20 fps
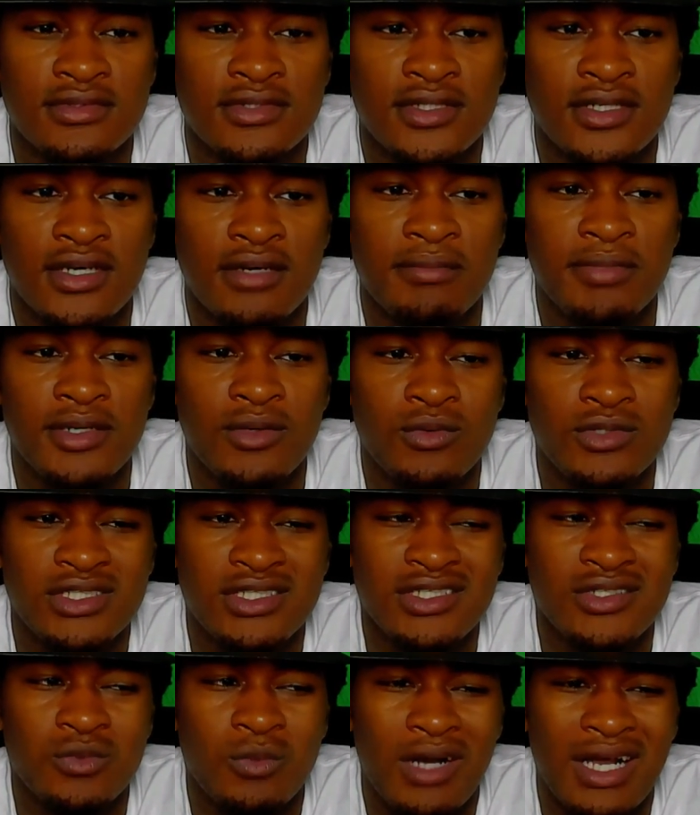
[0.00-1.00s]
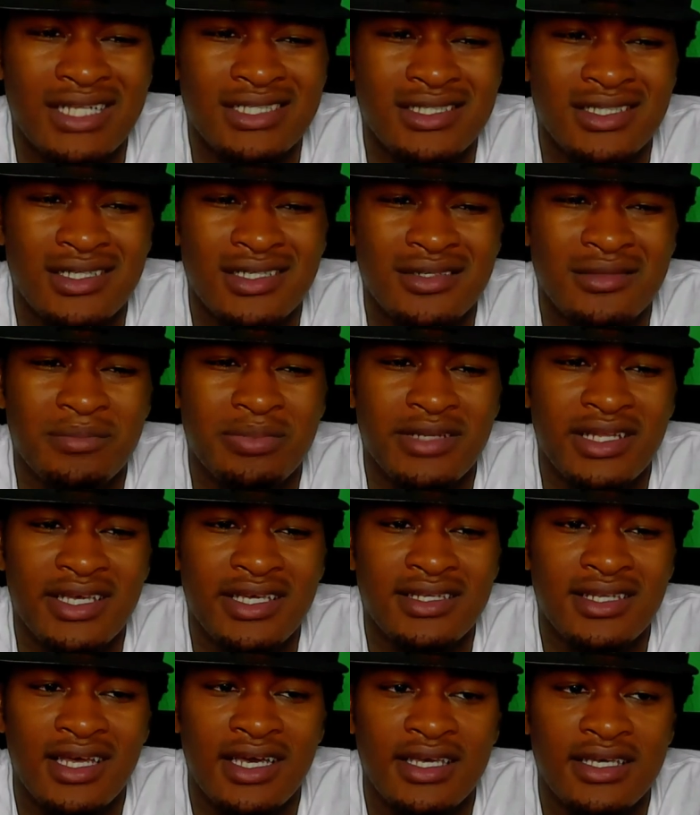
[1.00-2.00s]
But just watching him play,
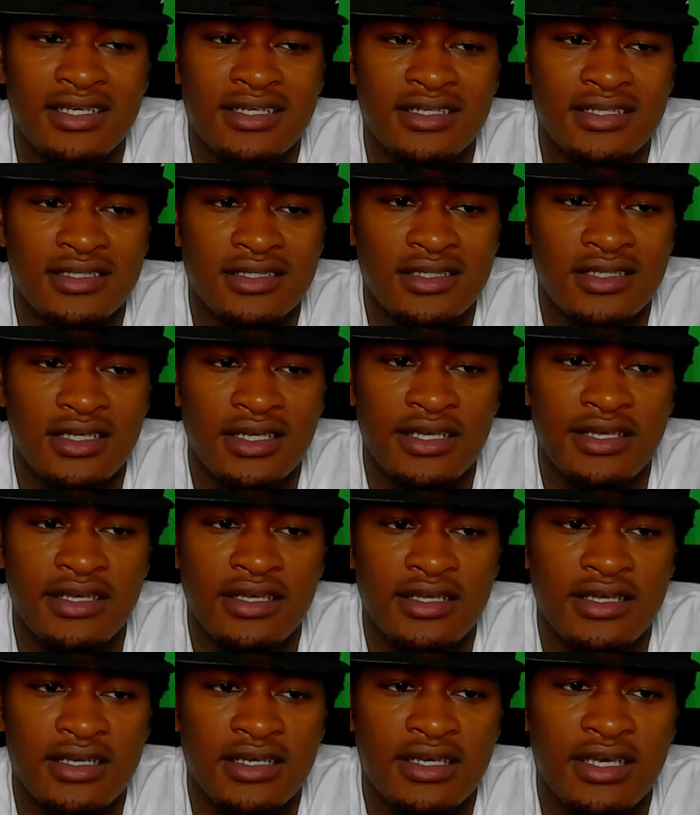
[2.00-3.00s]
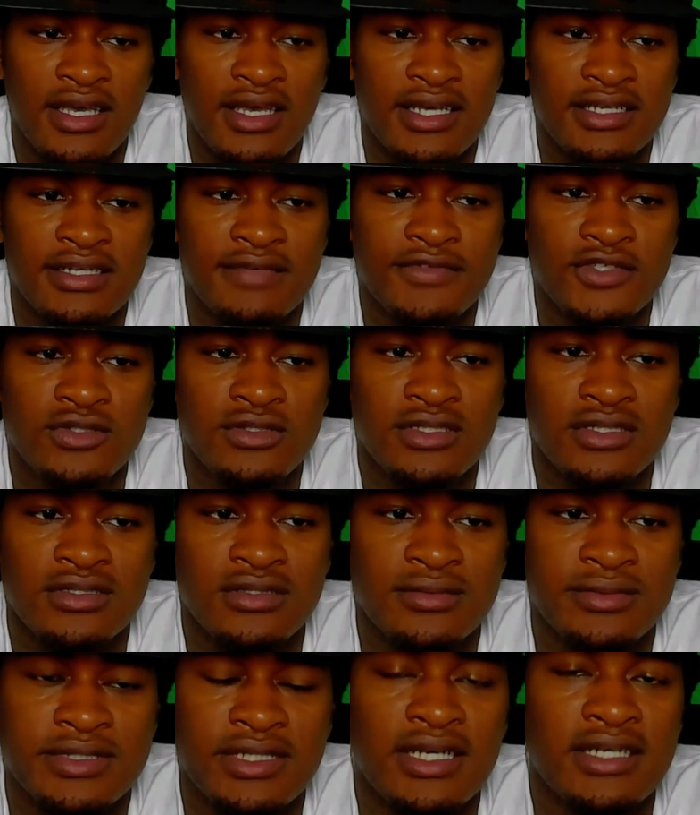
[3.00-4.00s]
like, God, if you took them
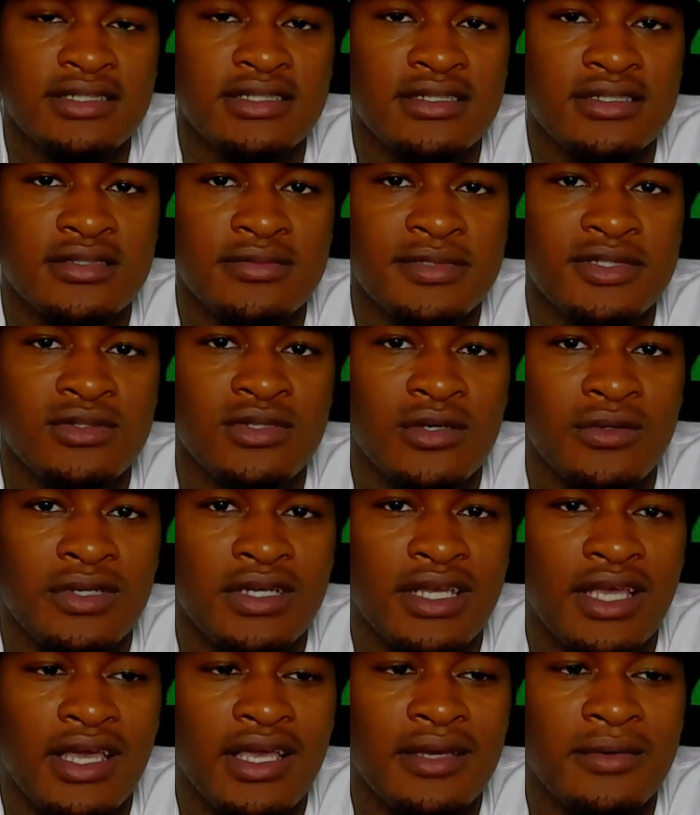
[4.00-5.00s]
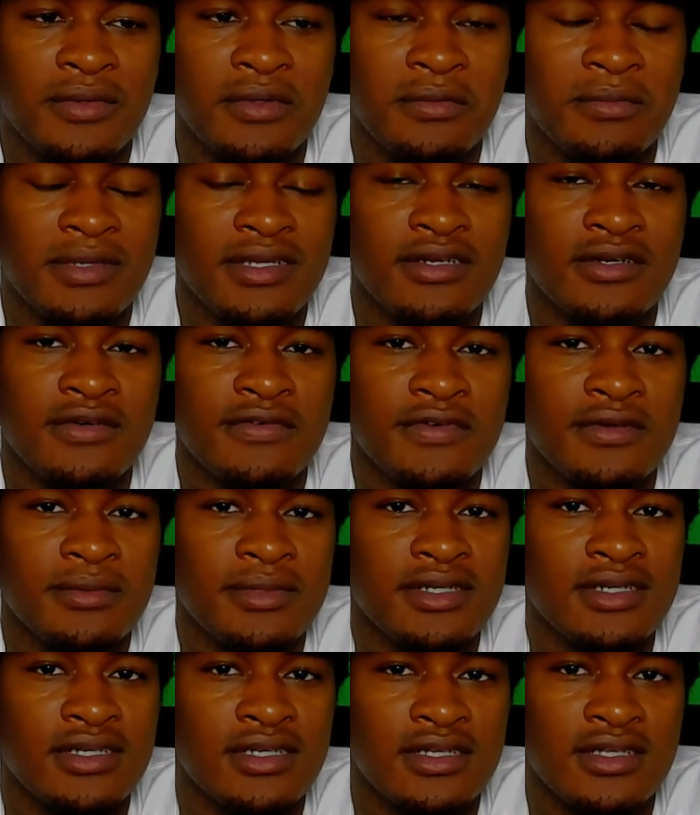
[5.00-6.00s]
shots against you know the game would have been over,
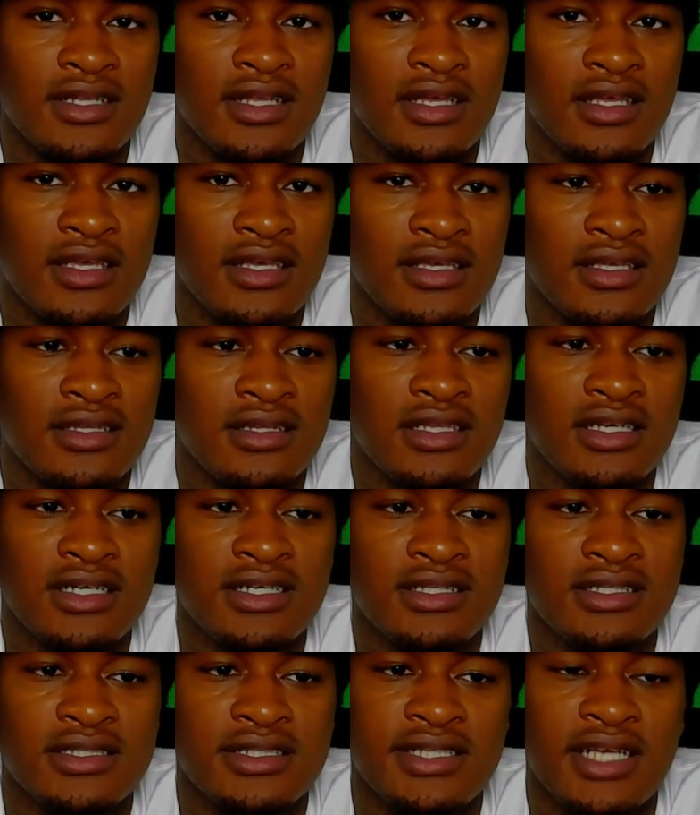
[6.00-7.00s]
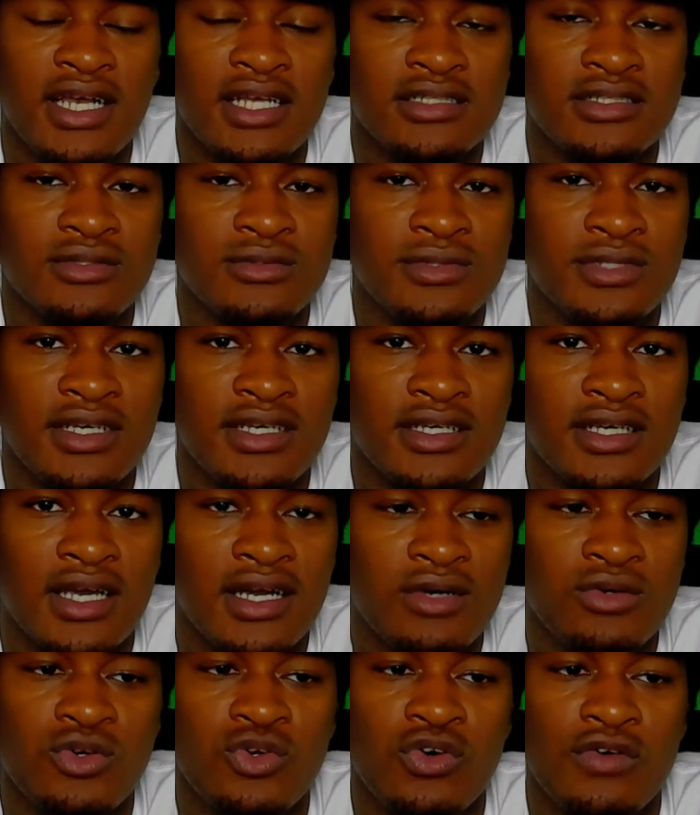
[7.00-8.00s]
bro. Like, look at the shots you taking. I
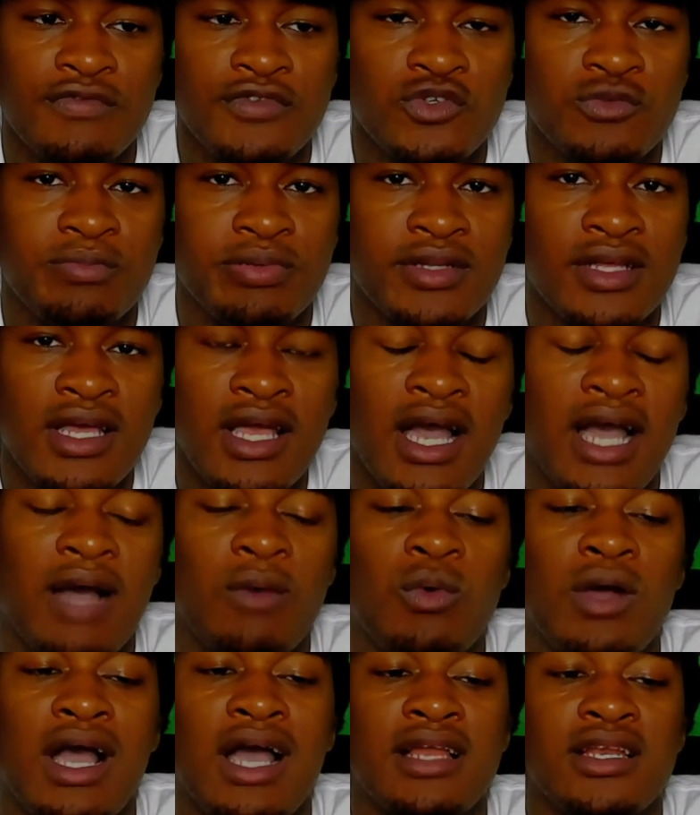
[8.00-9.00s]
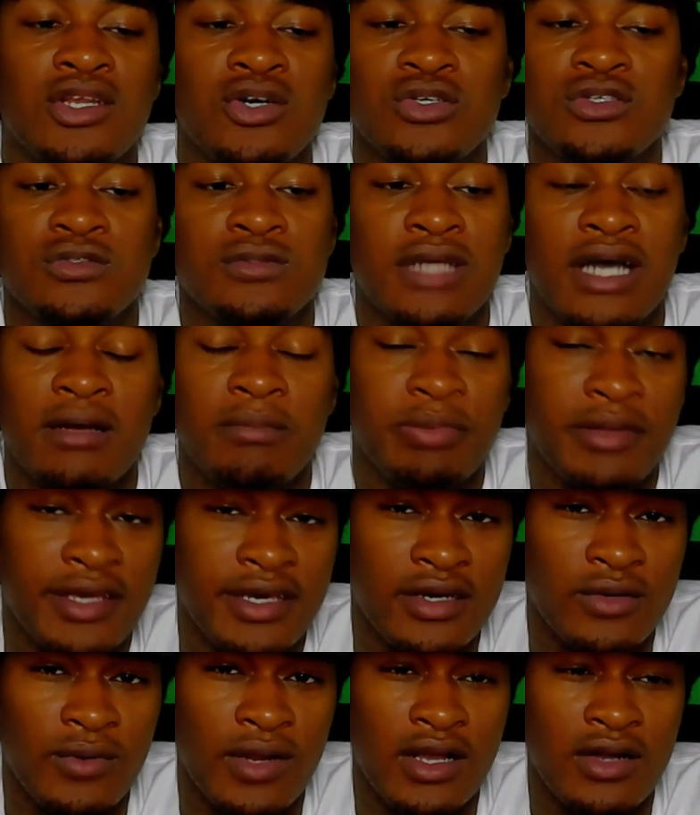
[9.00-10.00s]
don't know if you. Well, I know you're not playing
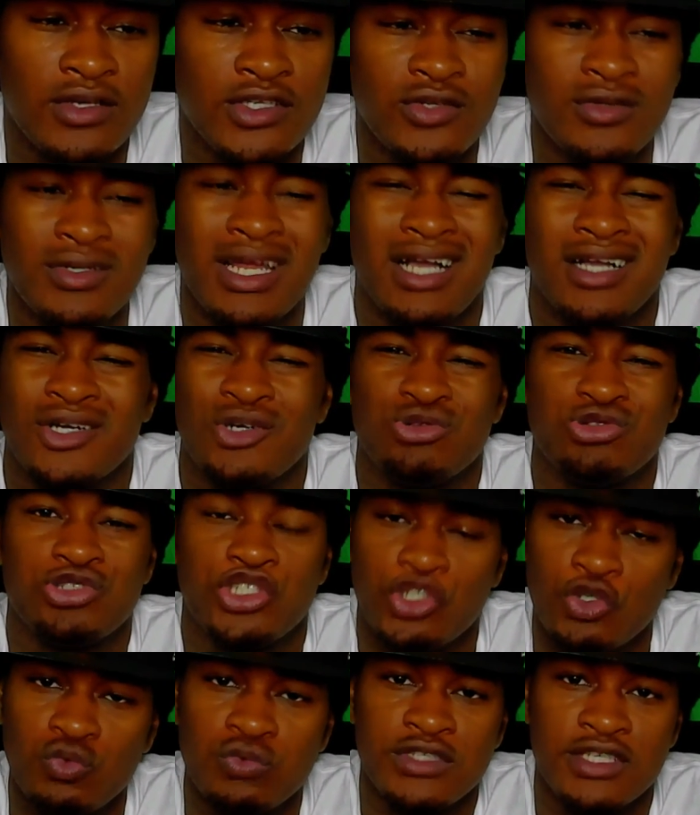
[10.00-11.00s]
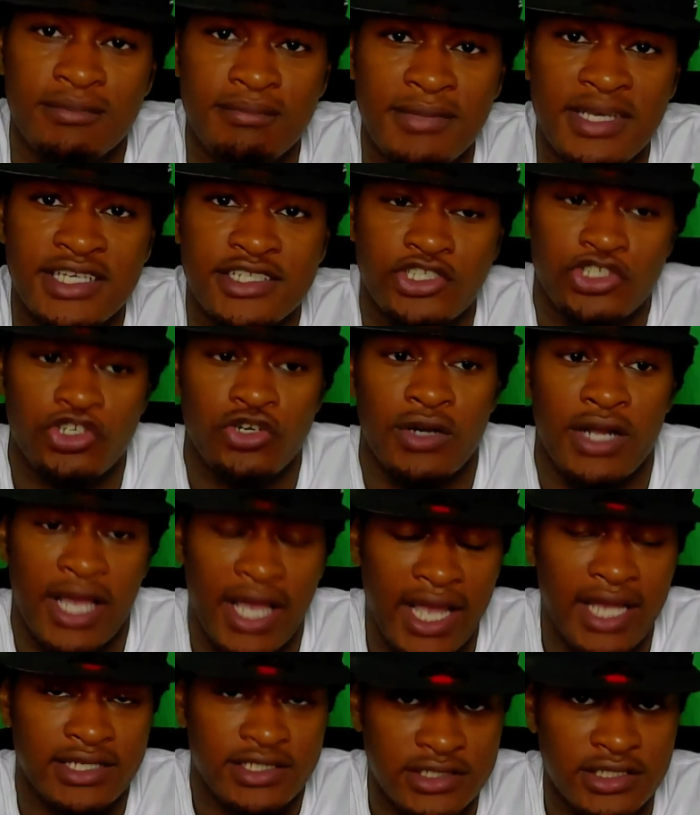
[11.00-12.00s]
around. You're not gonna shoot to miss. You're
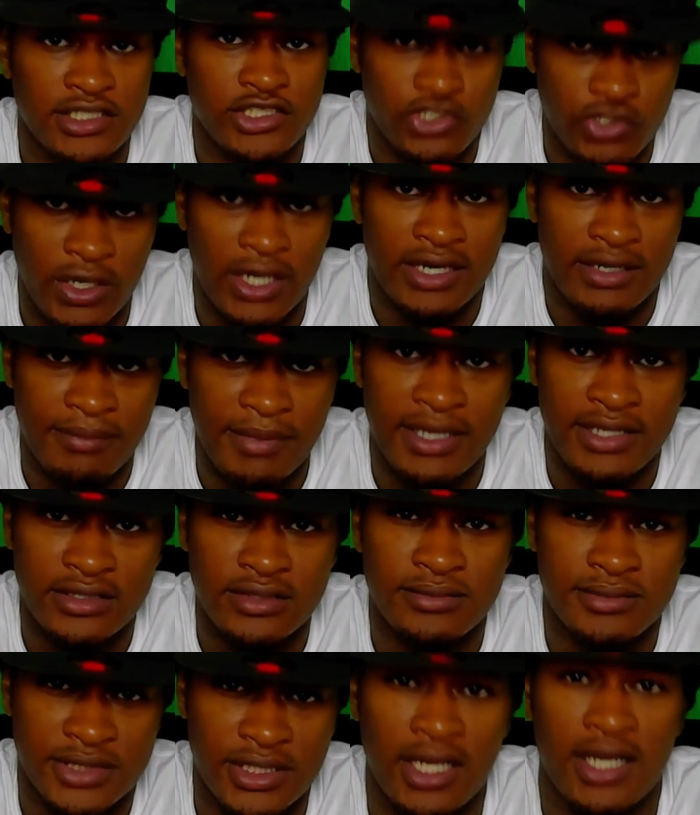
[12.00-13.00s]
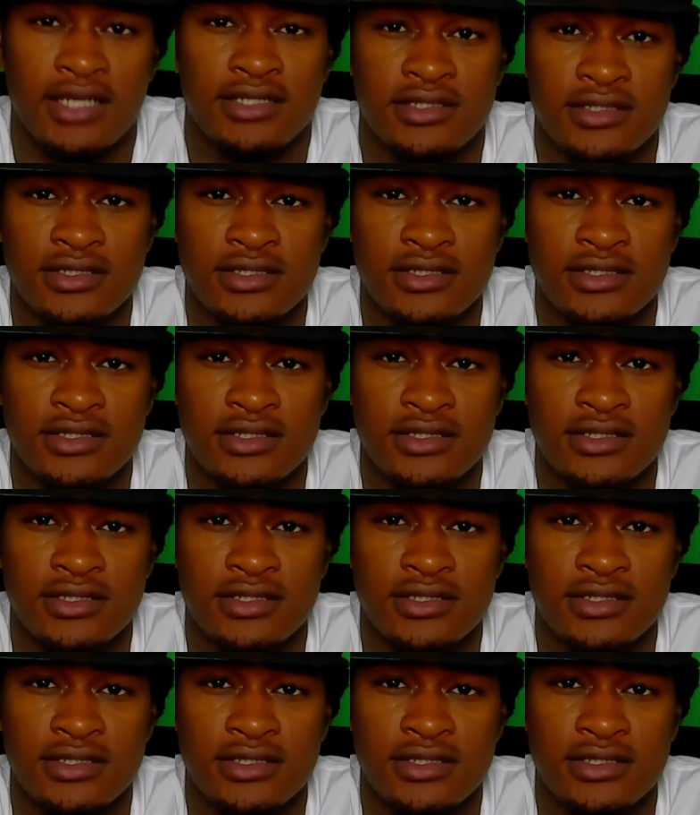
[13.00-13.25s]
actually trying to make them shots.